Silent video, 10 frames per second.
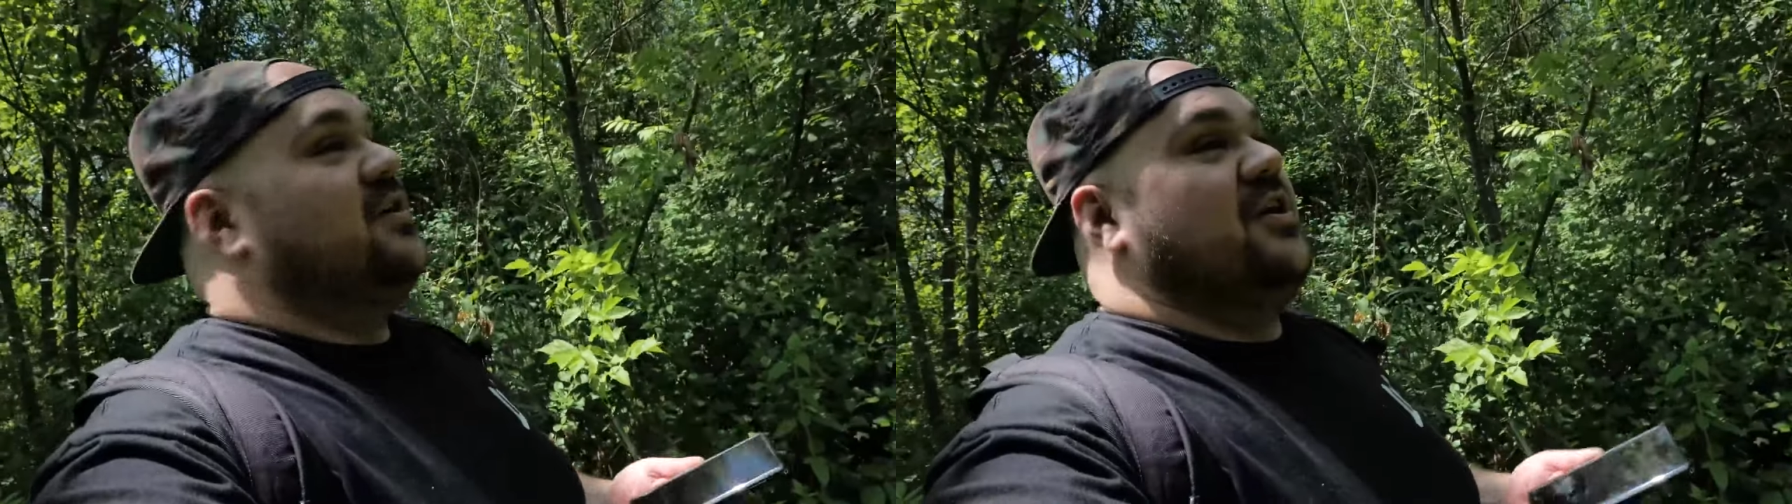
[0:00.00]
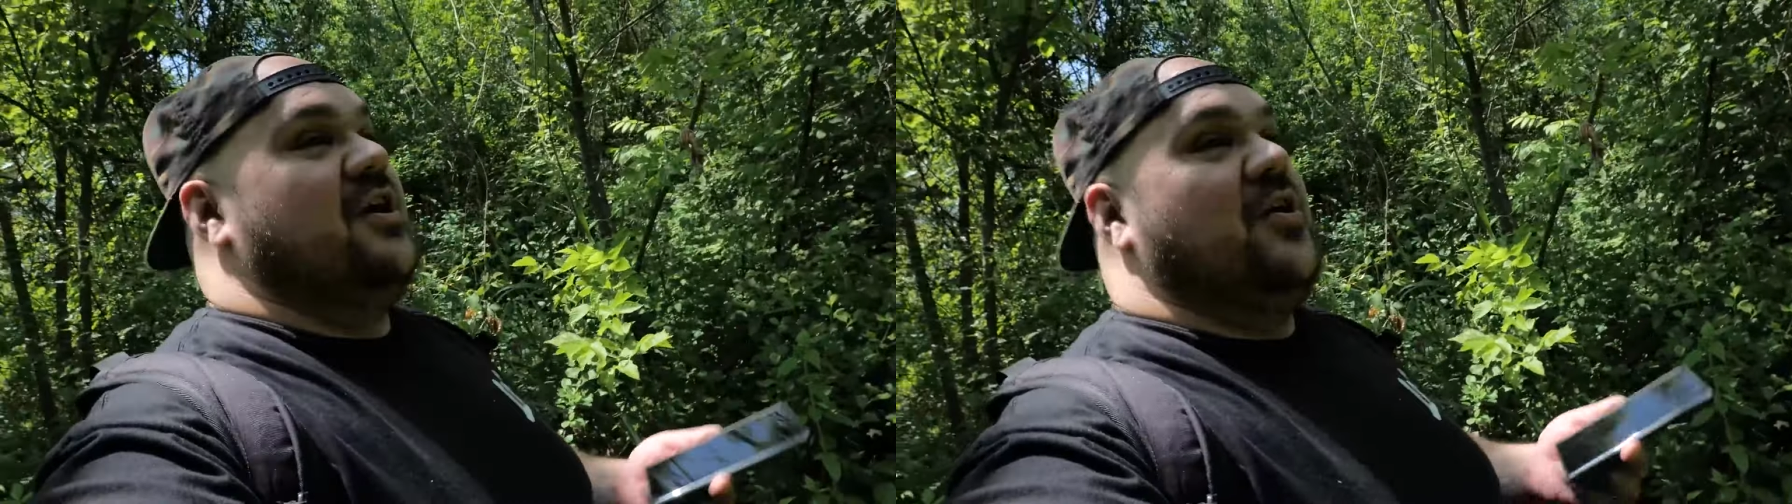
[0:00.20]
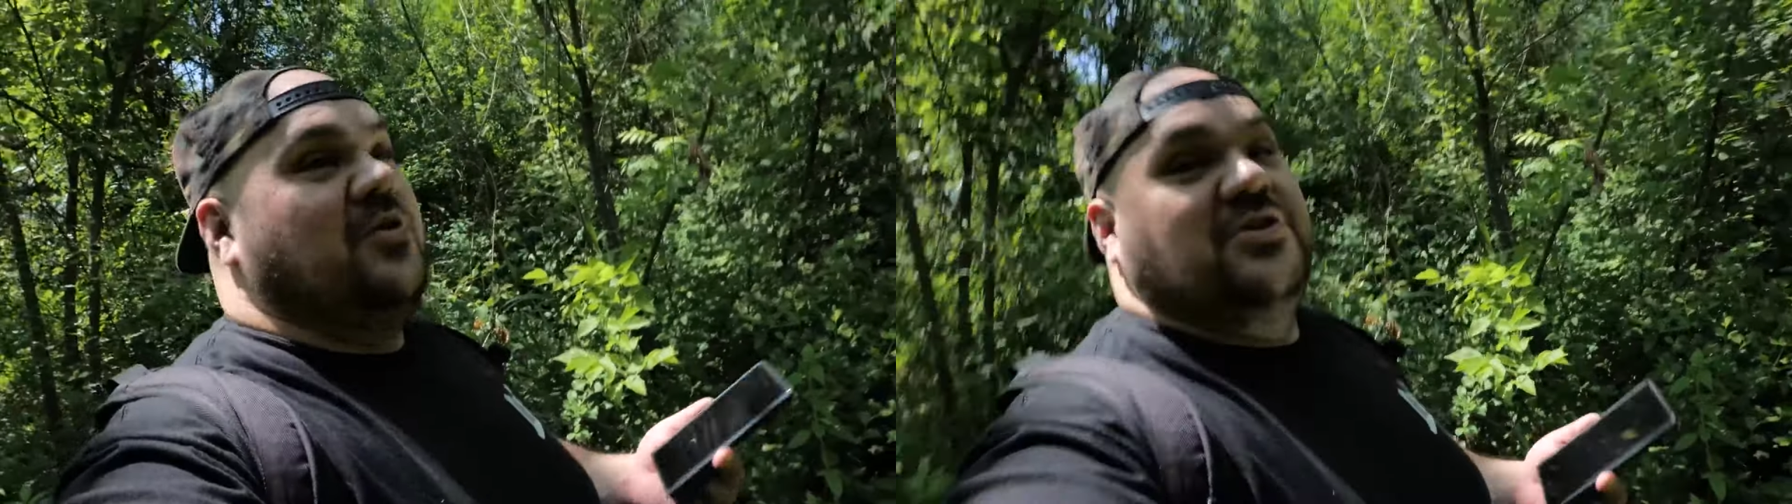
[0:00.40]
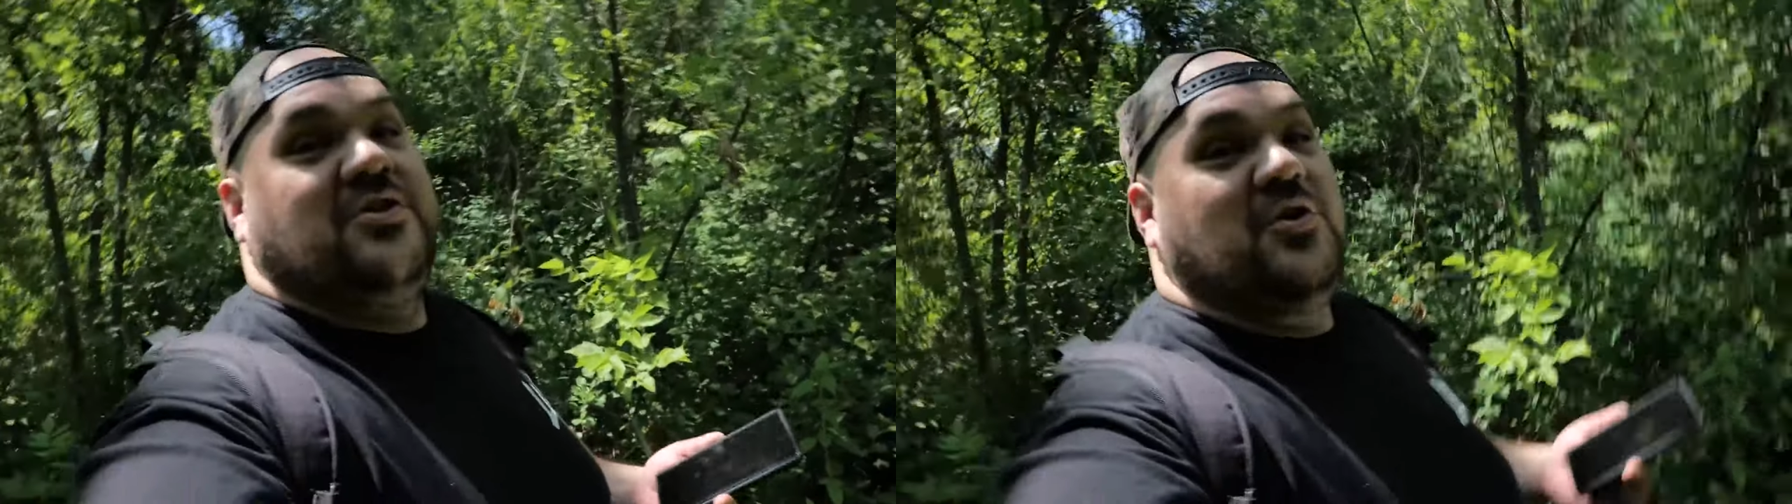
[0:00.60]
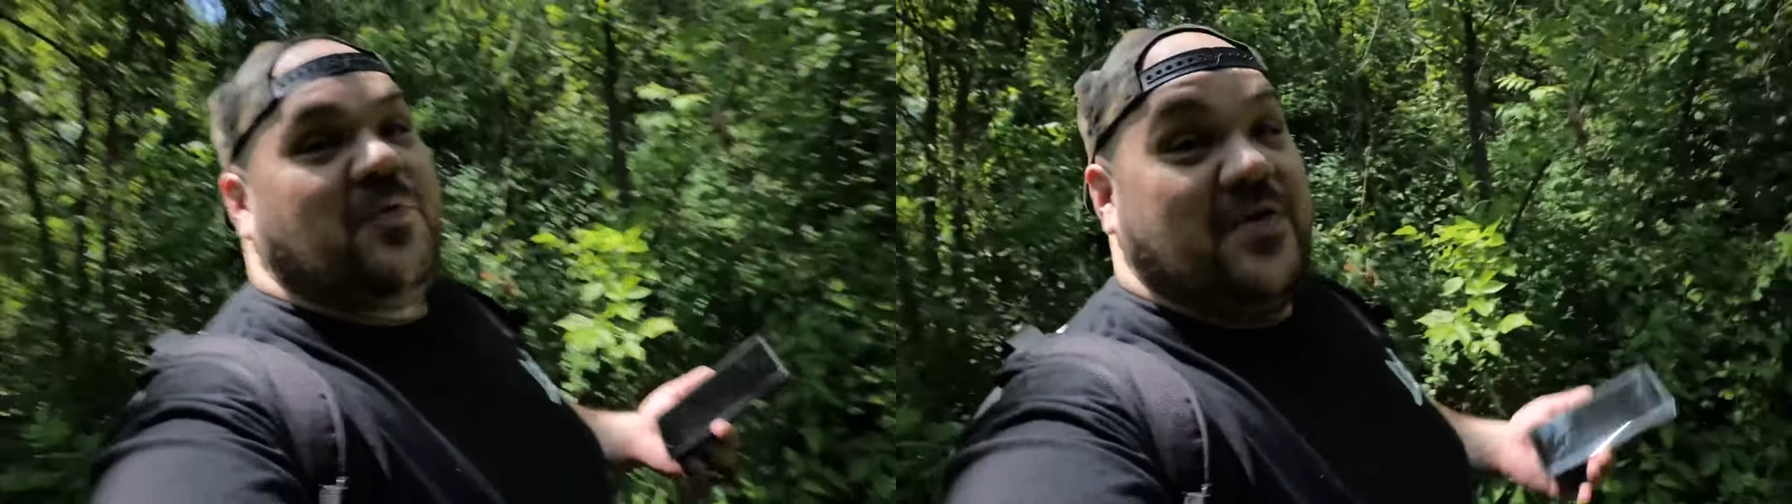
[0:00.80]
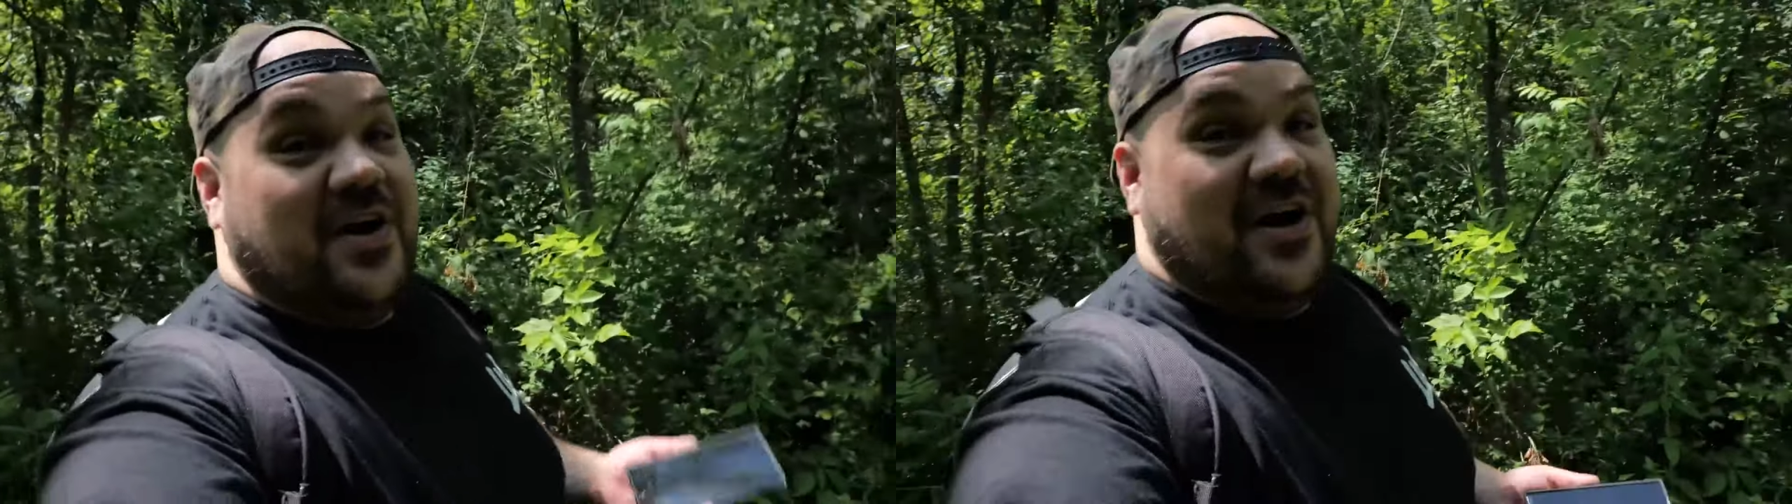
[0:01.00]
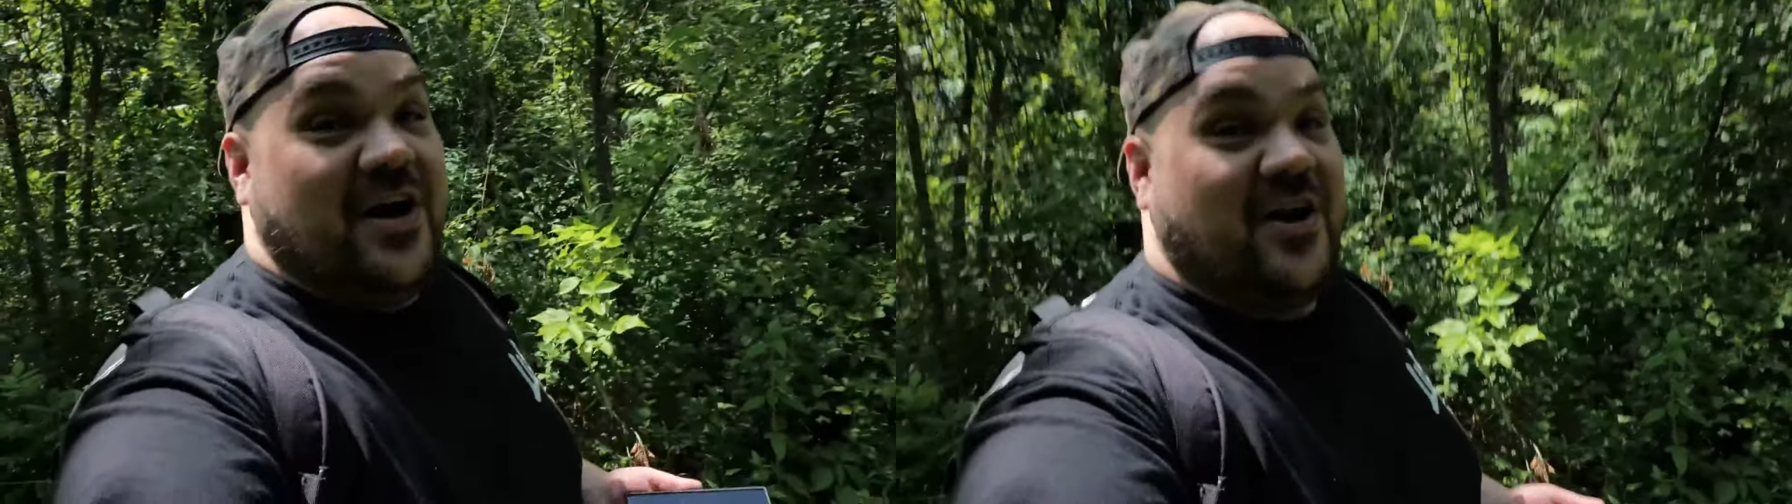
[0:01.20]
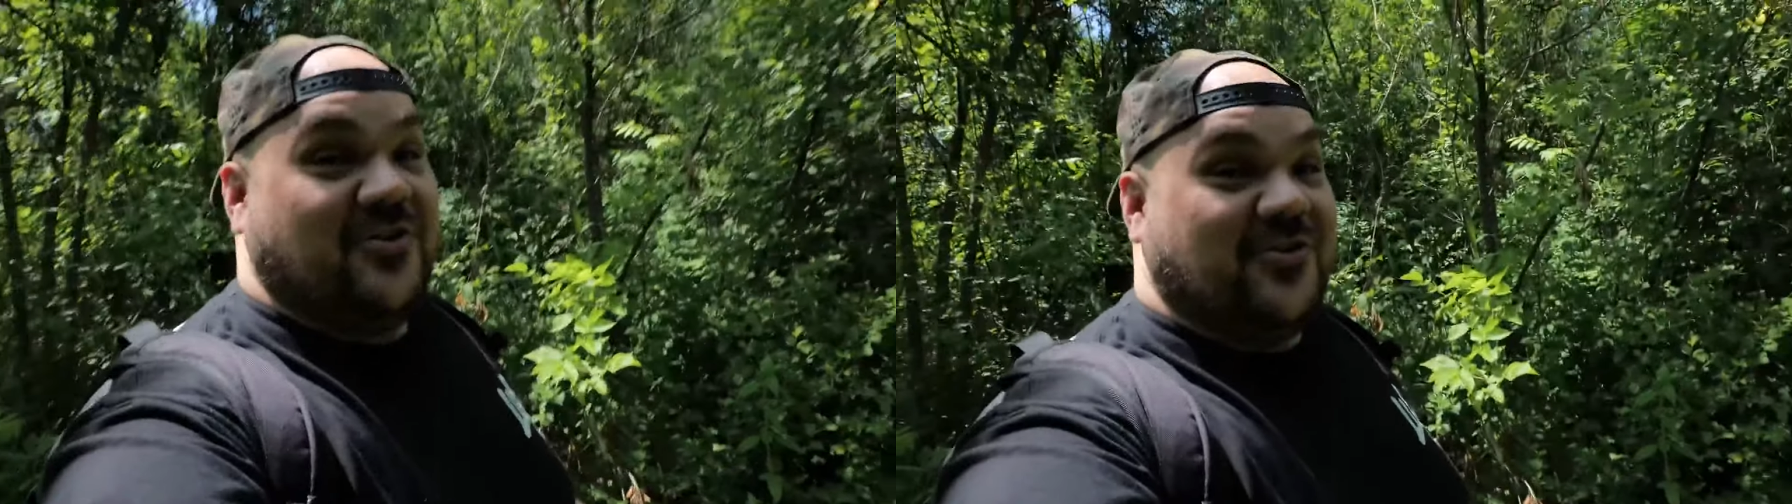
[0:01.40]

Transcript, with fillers: They always told me I had a